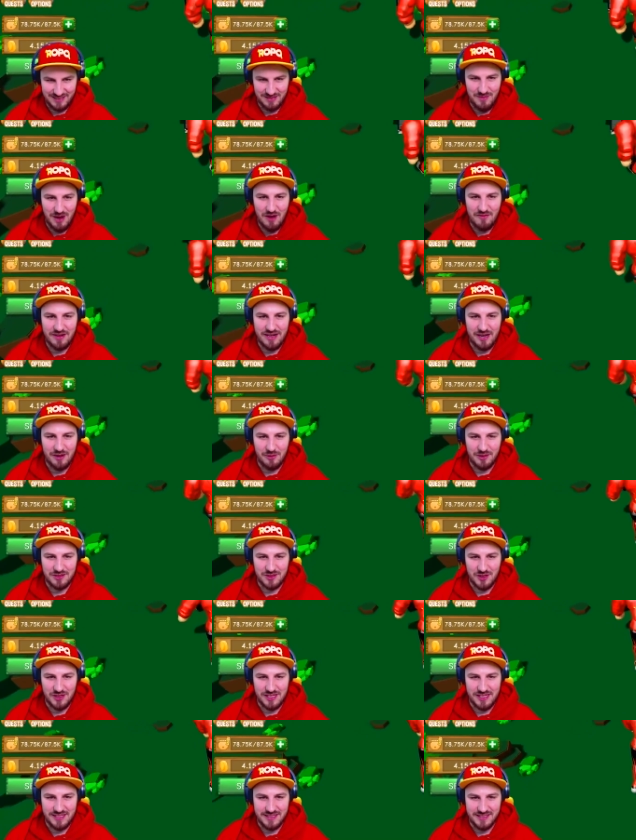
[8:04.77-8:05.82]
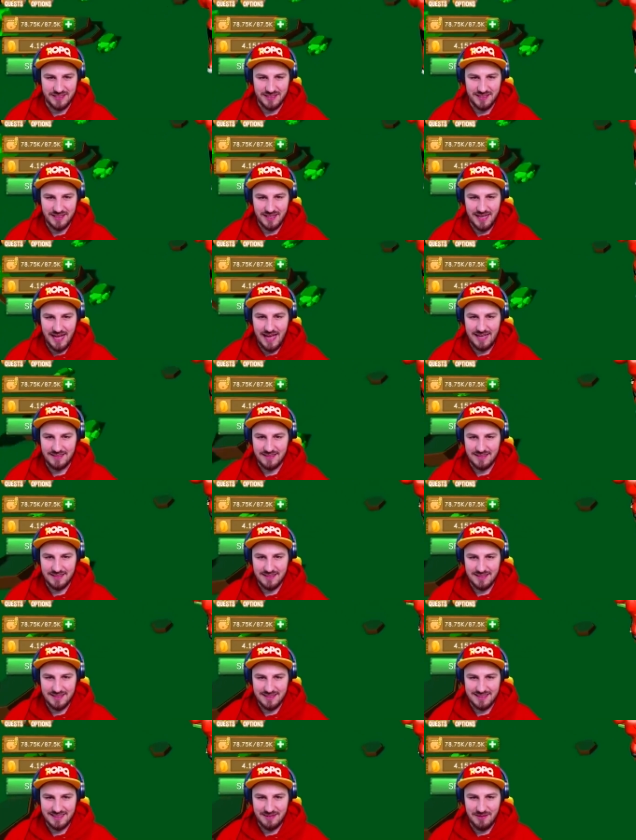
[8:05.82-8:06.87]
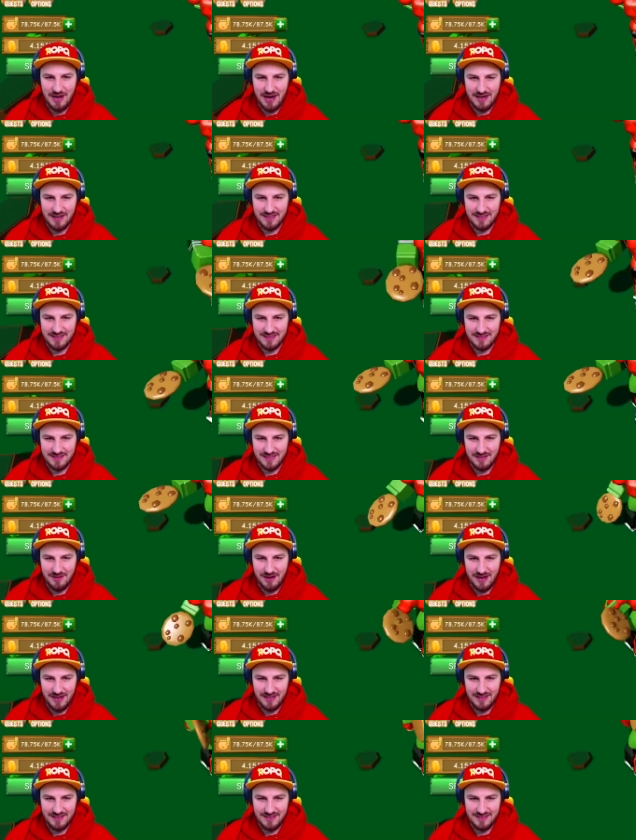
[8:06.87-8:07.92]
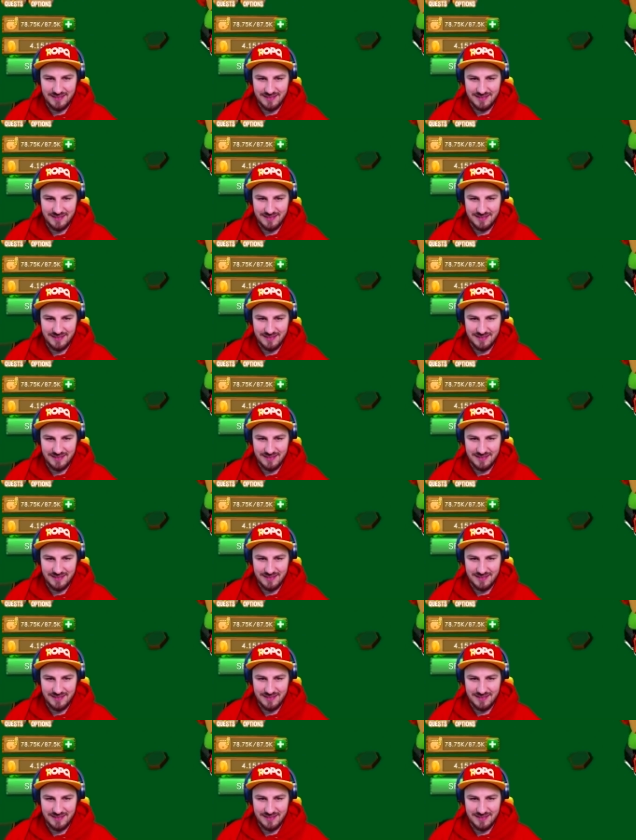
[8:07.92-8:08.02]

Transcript: Come over here. I want to try to eat you. Hey, come here. Come here.